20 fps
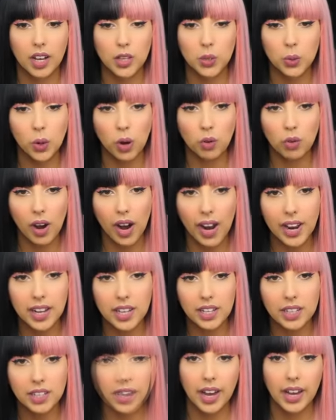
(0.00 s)
Are you
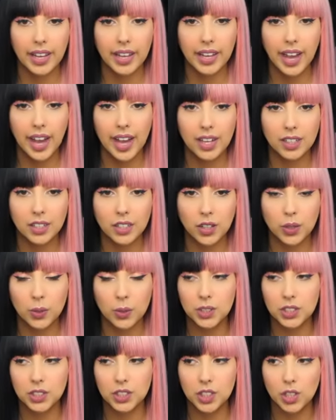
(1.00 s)
alright? I can't go
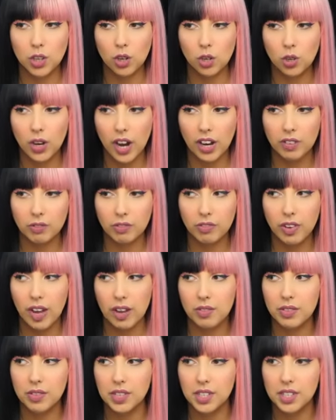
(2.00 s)
and see your
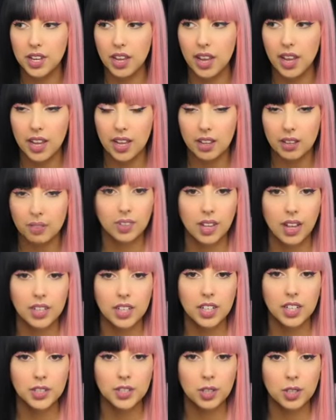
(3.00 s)
grandfather today. I
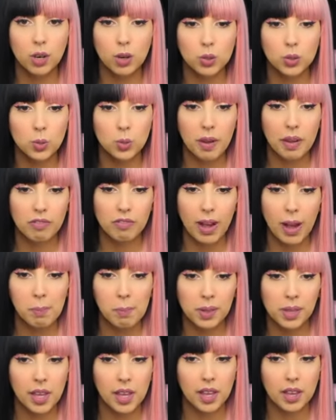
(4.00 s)
need to go to my
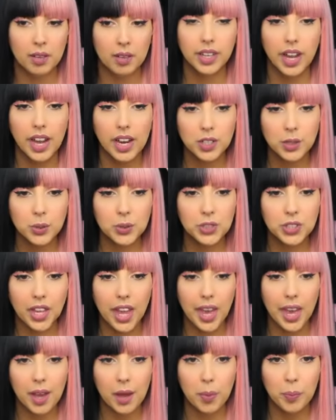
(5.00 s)
family. Can't you
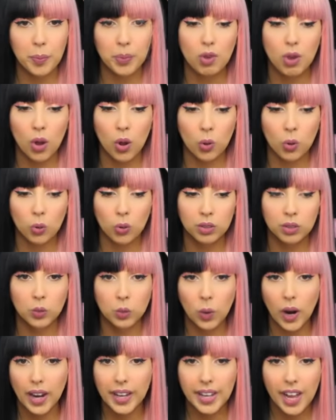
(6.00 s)
skip? No.
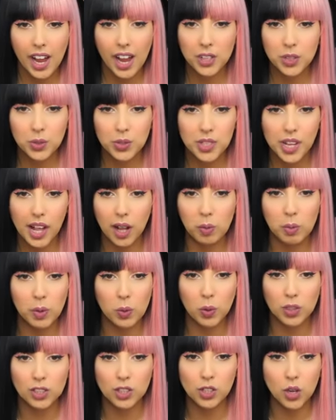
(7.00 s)
Why can't you tell me
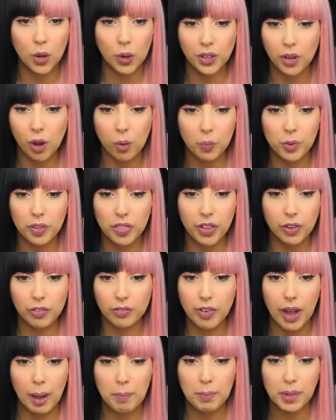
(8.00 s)
what's going on with your
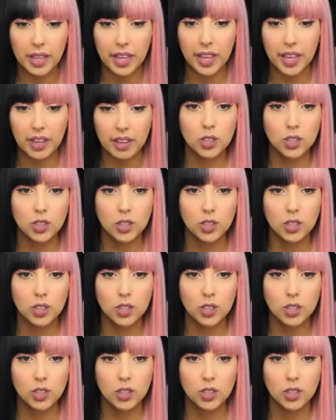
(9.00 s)
family?